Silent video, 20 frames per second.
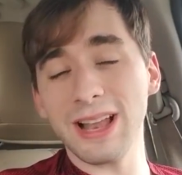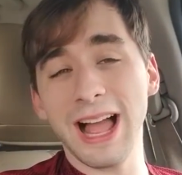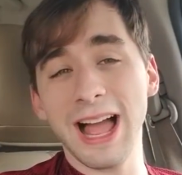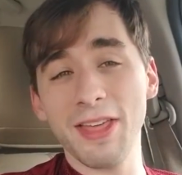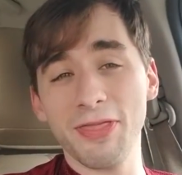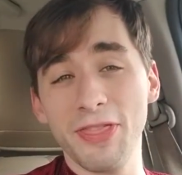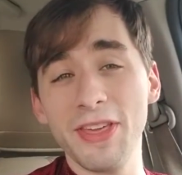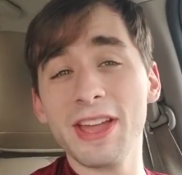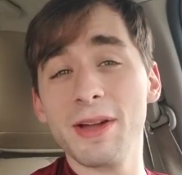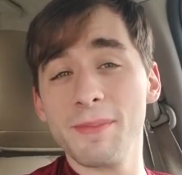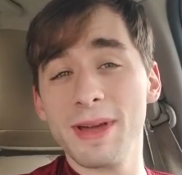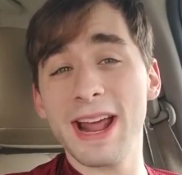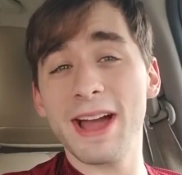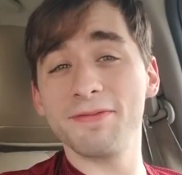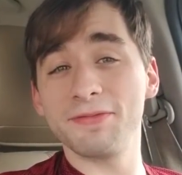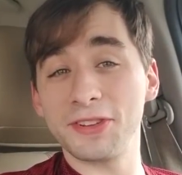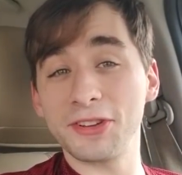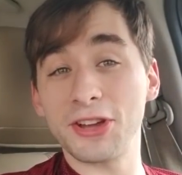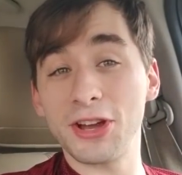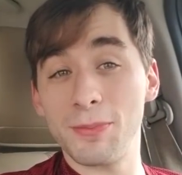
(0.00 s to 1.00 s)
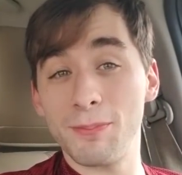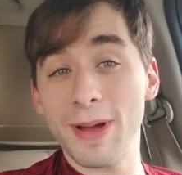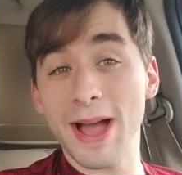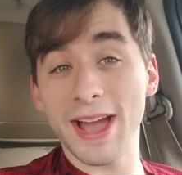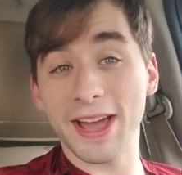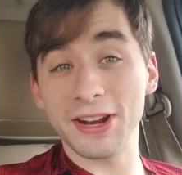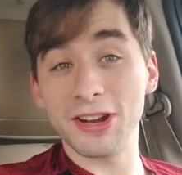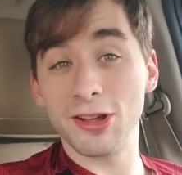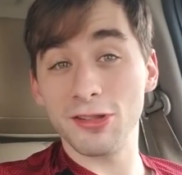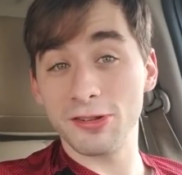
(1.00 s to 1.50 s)
I think I'm going to have to come
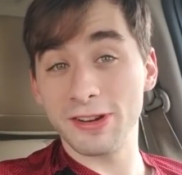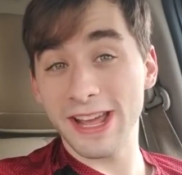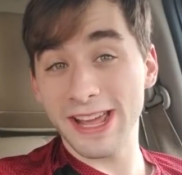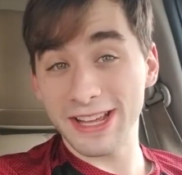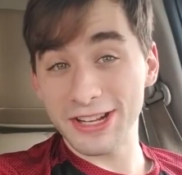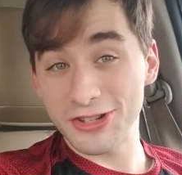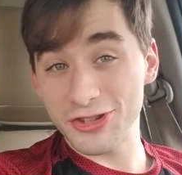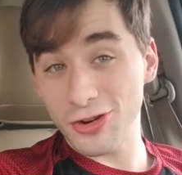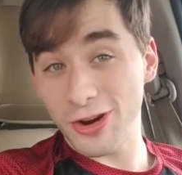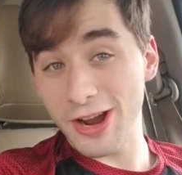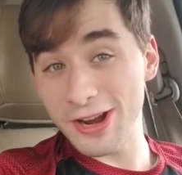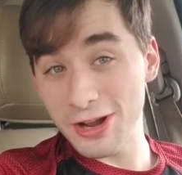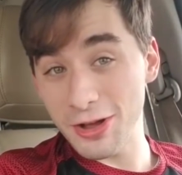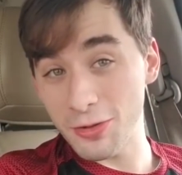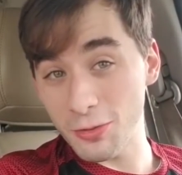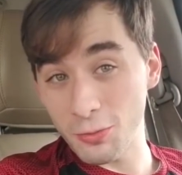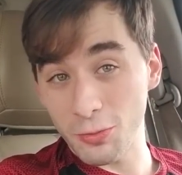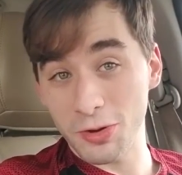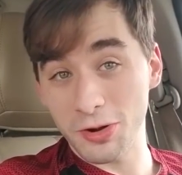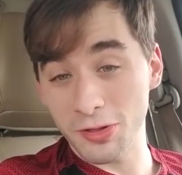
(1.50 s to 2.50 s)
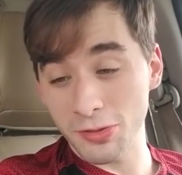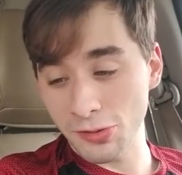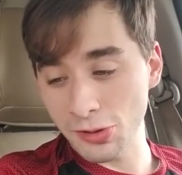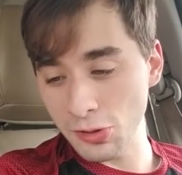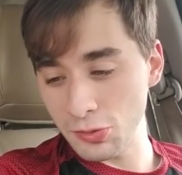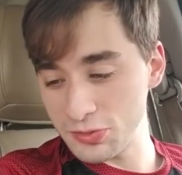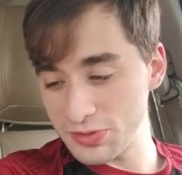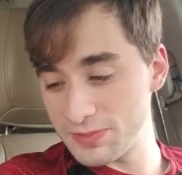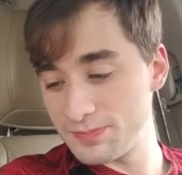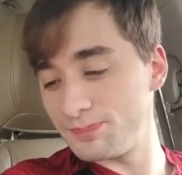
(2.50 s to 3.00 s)
back another day and try another one of
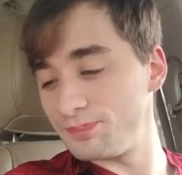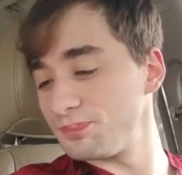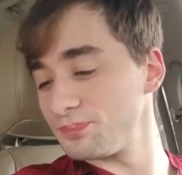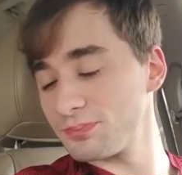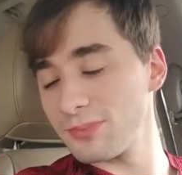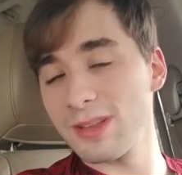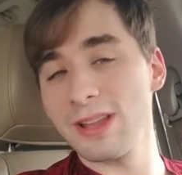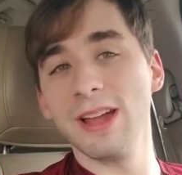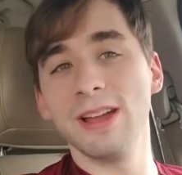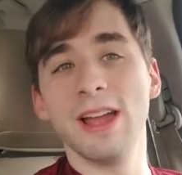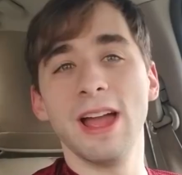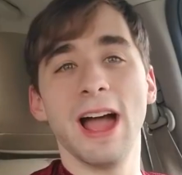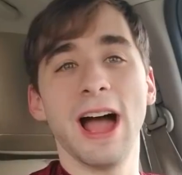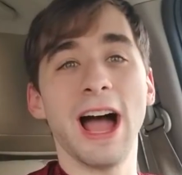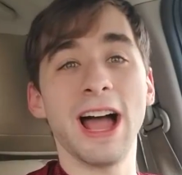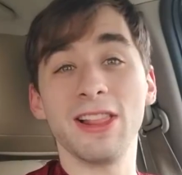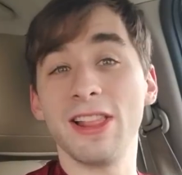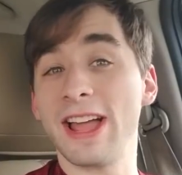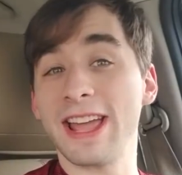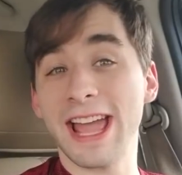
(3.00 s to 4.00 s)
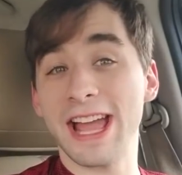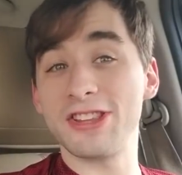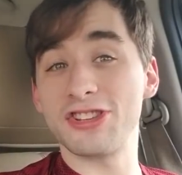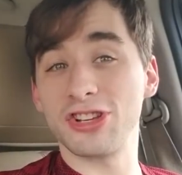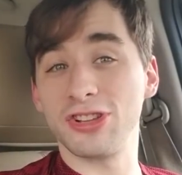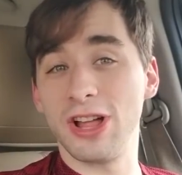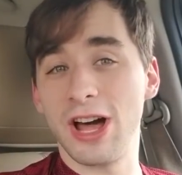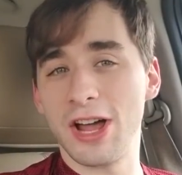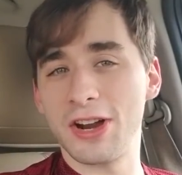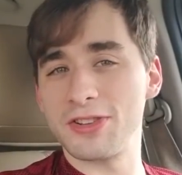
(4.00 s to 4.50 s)
those. I like
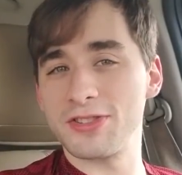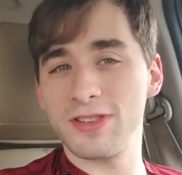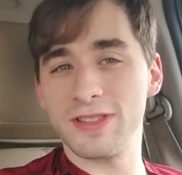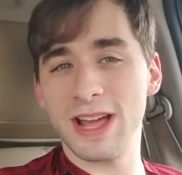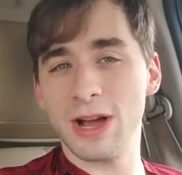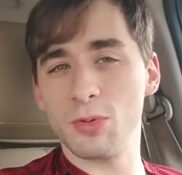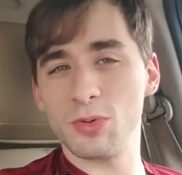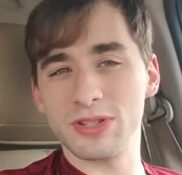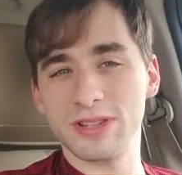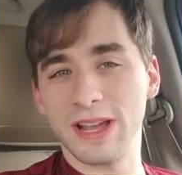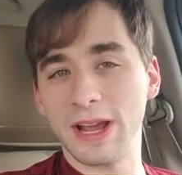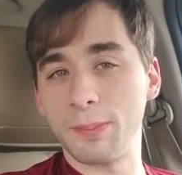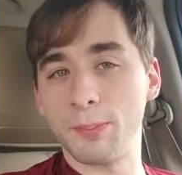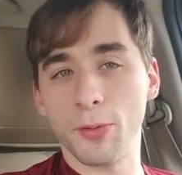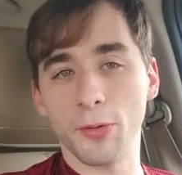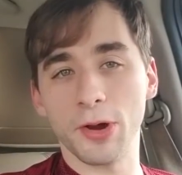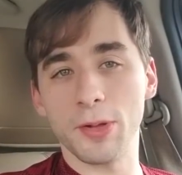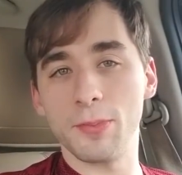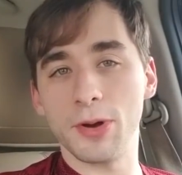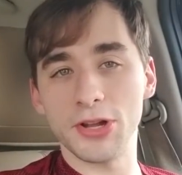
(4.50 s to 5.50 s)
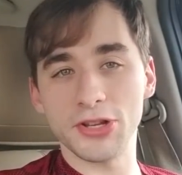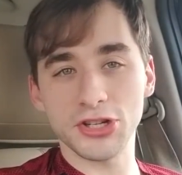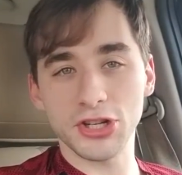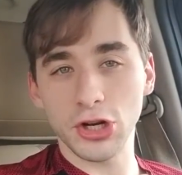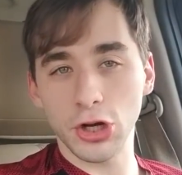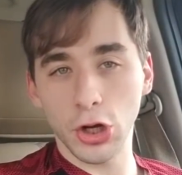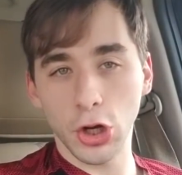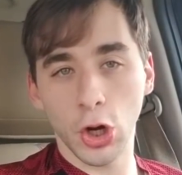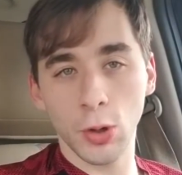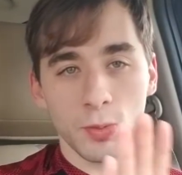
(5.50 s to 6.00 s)
enchilada, so that was like pretty much
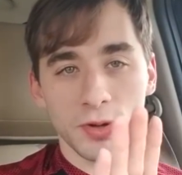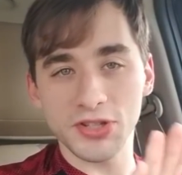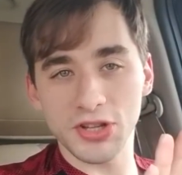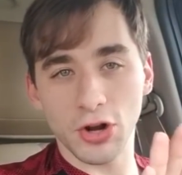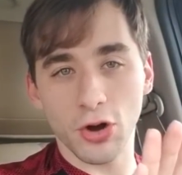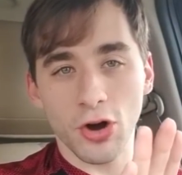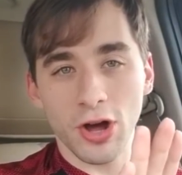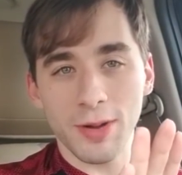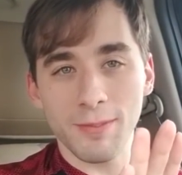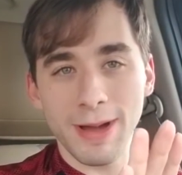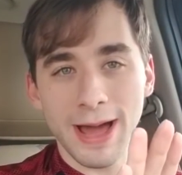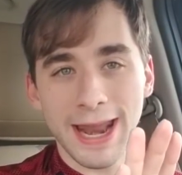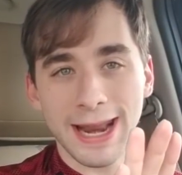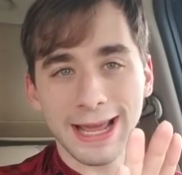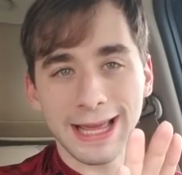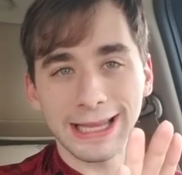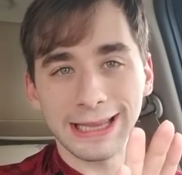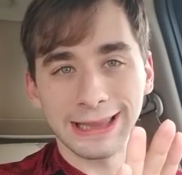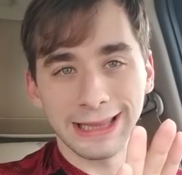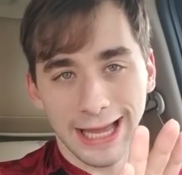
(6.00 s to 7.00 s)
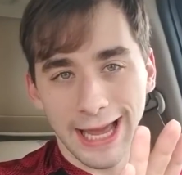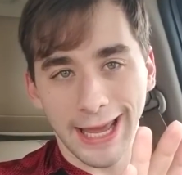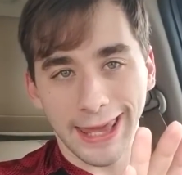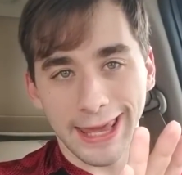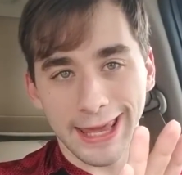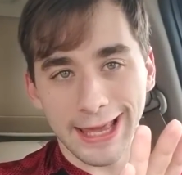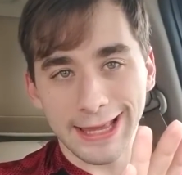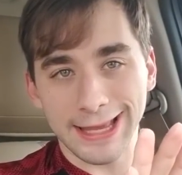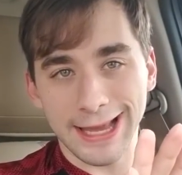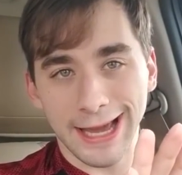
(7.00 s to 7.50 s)
almost an automatic
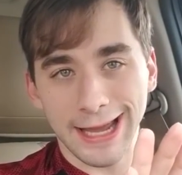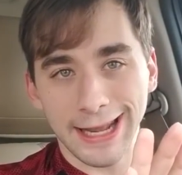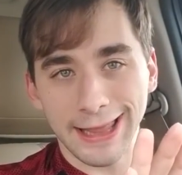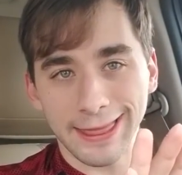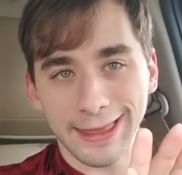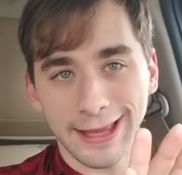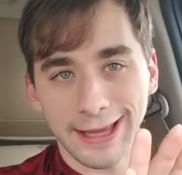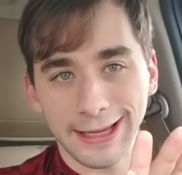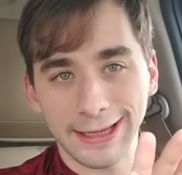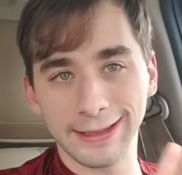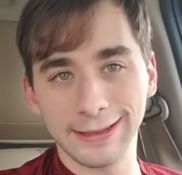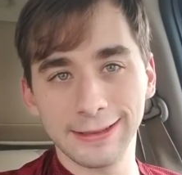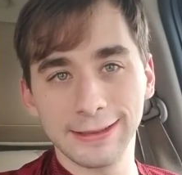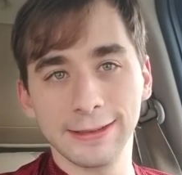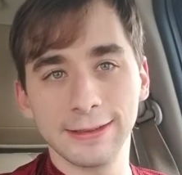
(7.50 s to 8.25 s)
liking it kind of thing.